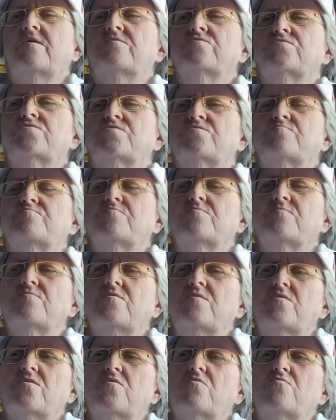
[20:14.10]
has,
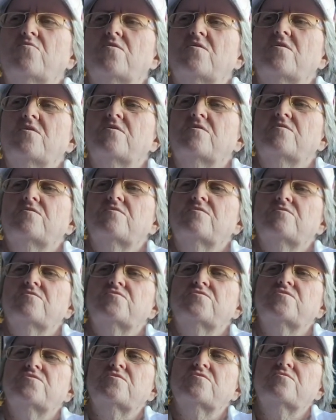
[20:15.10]
you know,
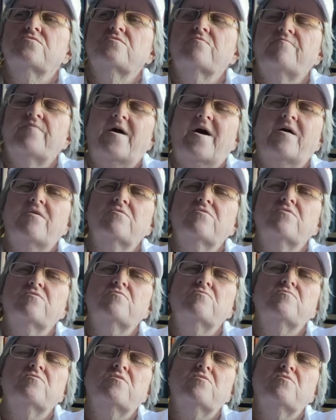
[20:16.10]

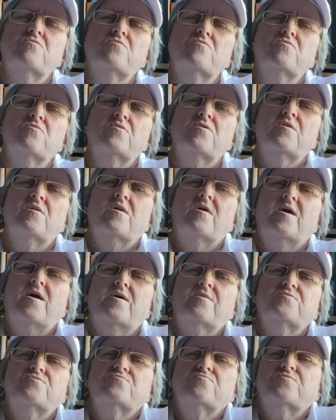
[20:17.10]
devalued you
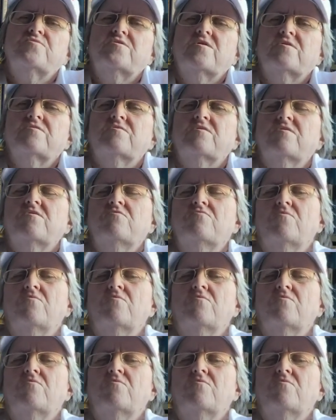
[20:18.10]
and is rejecting you